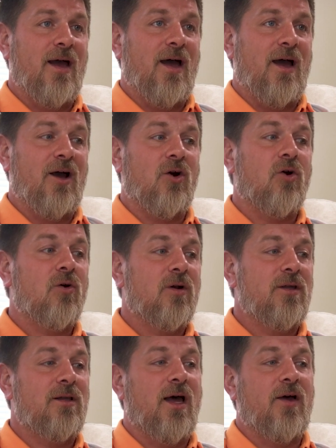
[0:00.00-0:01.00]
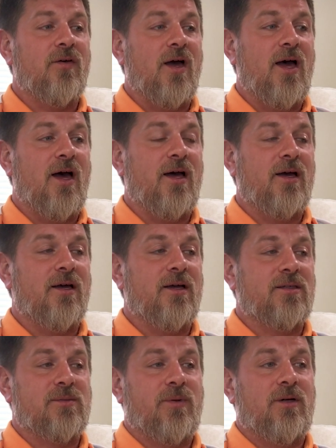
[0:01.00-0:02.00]
I heard it, I
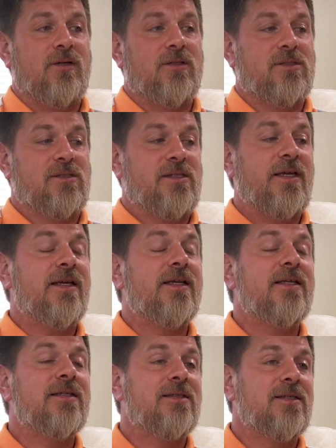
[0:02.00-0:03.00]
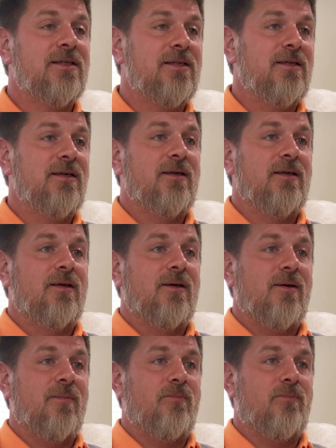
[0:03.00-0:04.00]
experienced seeing it,
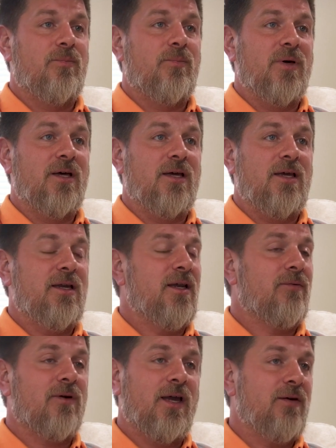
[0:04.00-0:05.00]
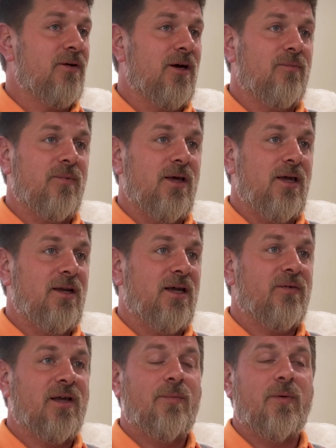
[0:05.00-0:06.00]
but he never gave up. He
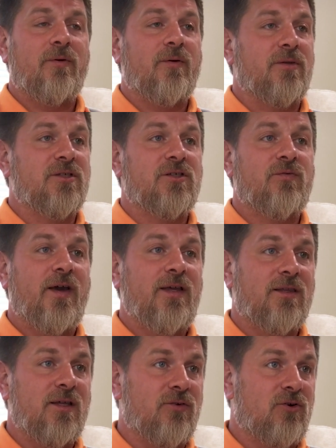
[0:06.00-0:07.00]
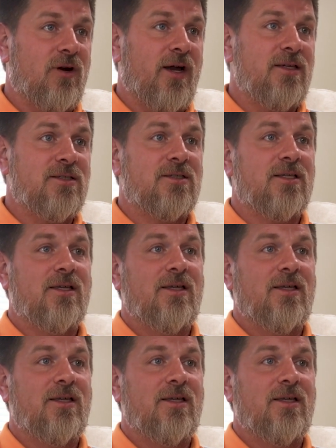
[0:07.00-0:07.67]
never gave up on his faith in Christ.